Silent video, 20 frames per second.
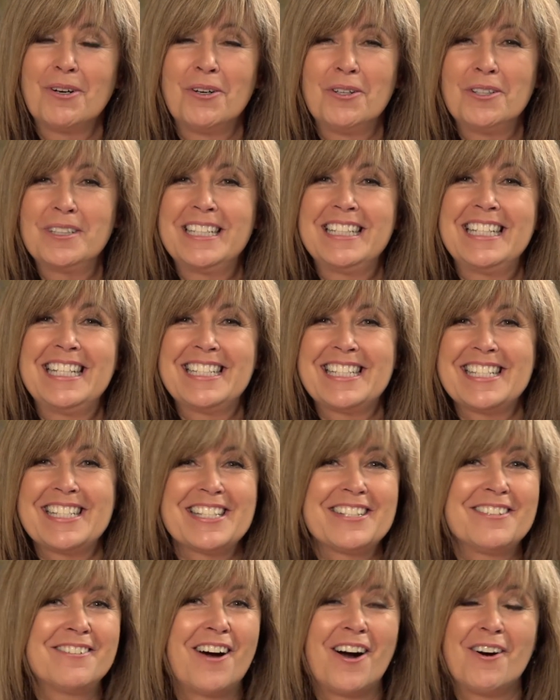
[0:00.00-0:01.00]
All you need to
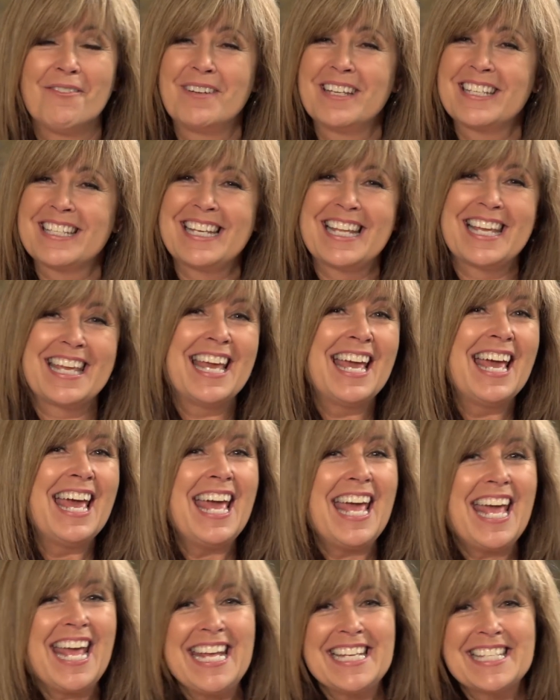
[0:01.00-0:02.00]
do, obviously,
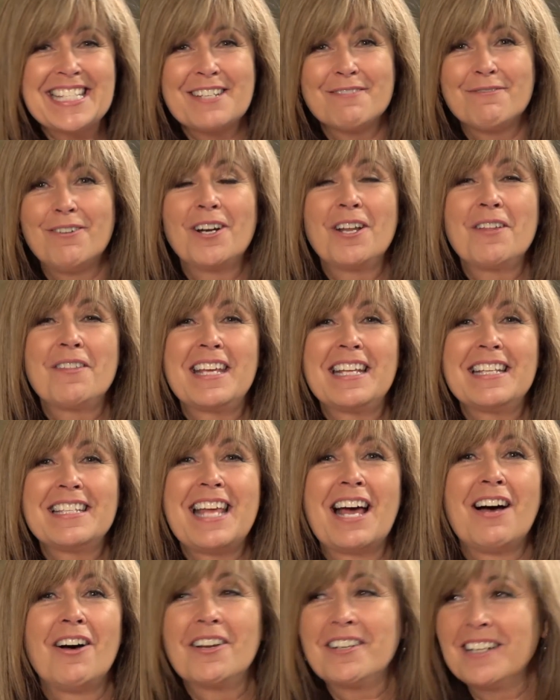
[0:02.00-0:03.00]
is to follow the
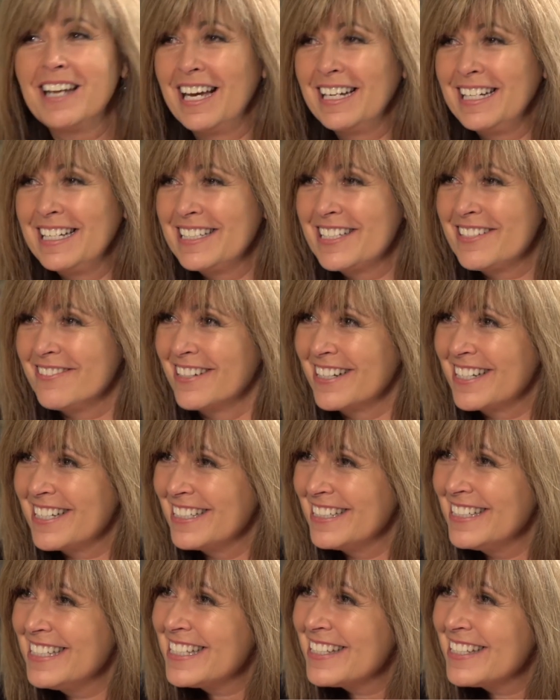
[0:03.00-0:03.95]
online instructions.